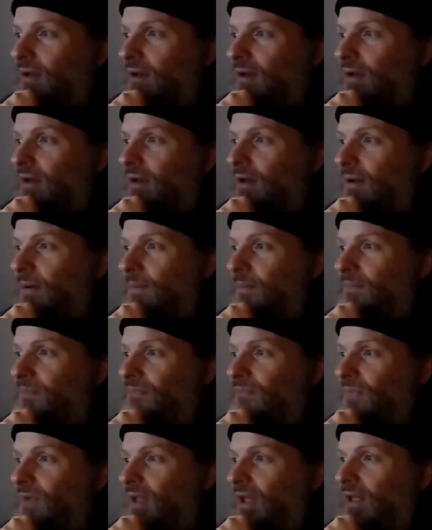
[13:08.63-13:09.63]
Um,
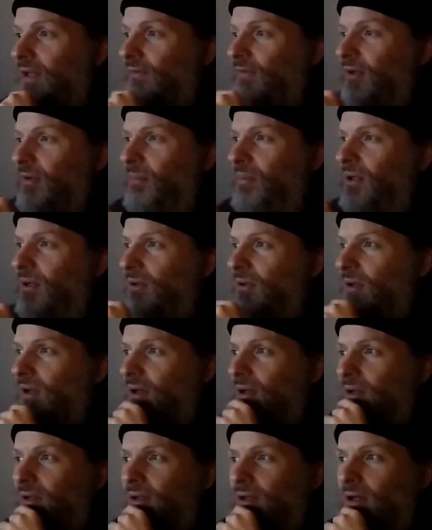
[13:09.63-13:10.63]
even appeared
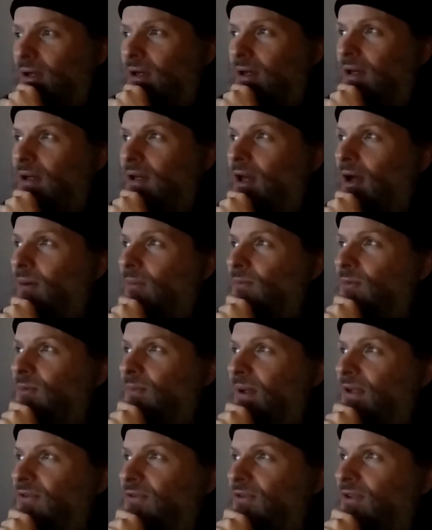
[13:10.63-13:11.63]
on uh, albums
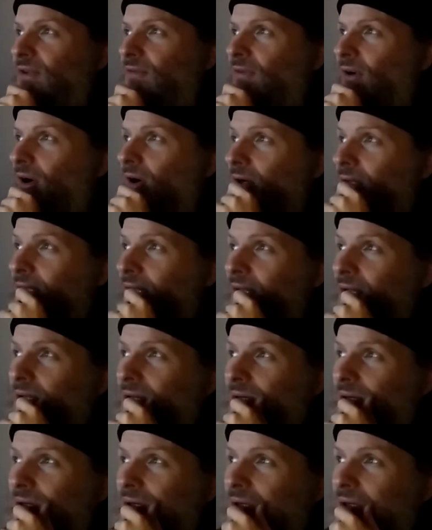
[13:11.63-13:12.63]
by Steve
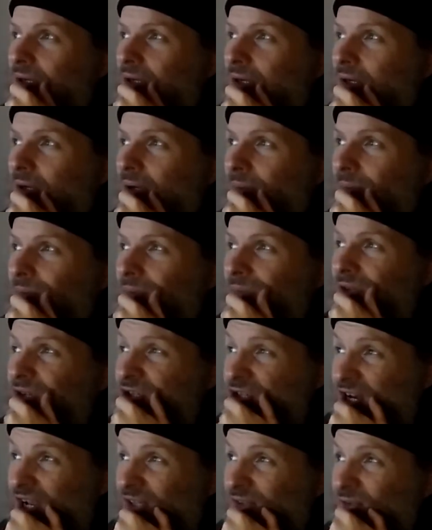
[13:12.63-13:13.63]
Harley, um, the
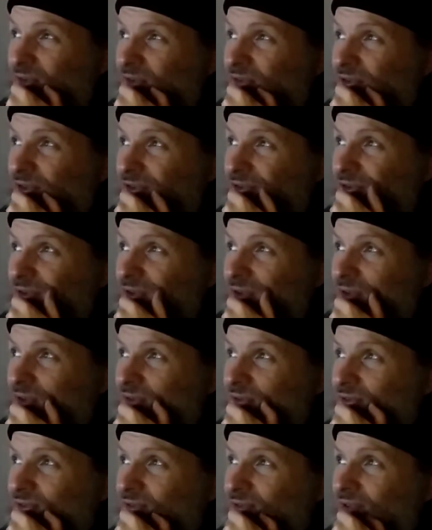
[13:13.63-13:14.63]
Chanter
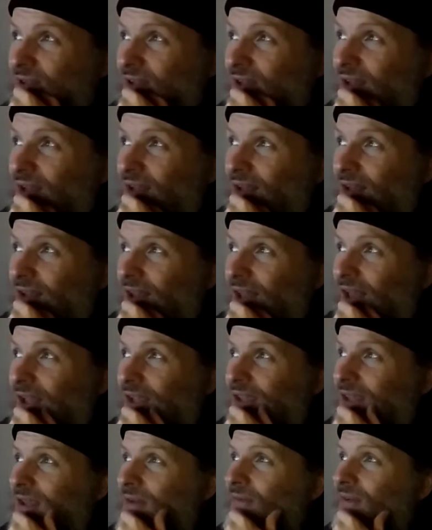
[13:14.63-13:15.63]
Sisters,
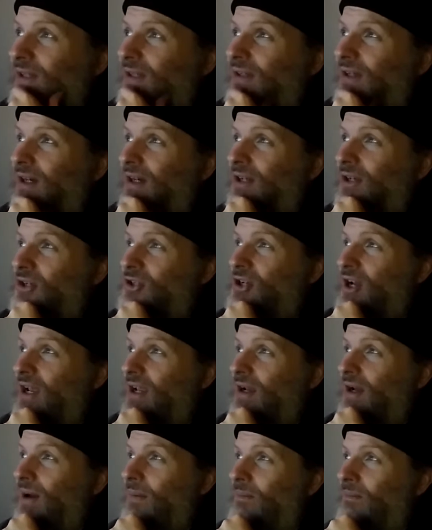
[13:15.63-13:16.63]
heck, even uh,
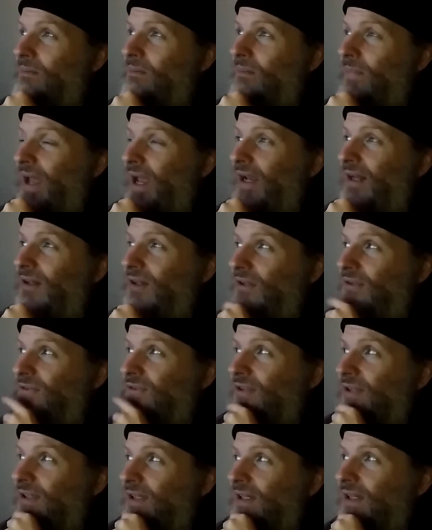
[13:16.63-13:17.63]
Jakob
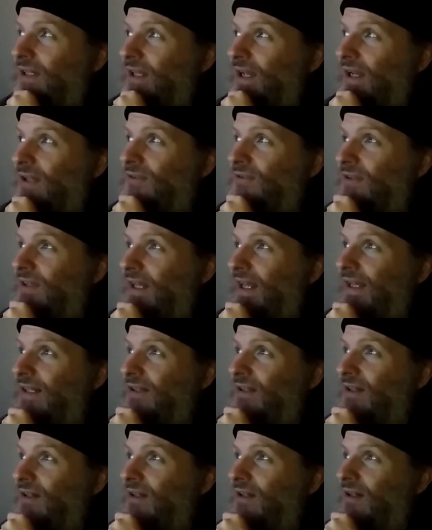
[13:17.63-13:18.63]
Magnusson, the
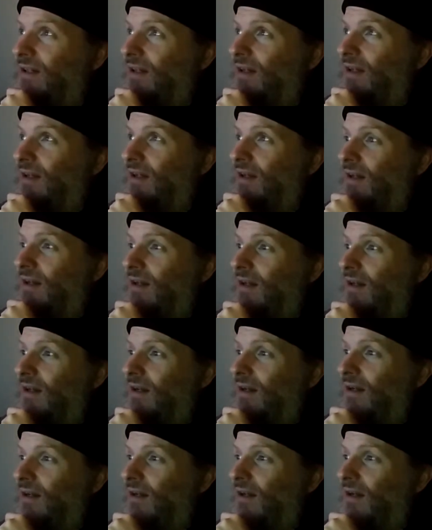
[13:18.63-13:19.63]
Icelandic
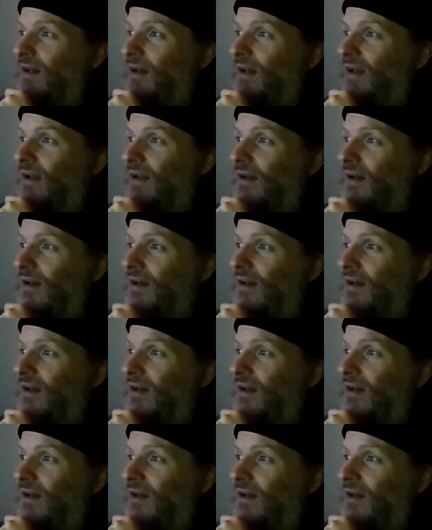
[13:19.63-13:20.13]
guy.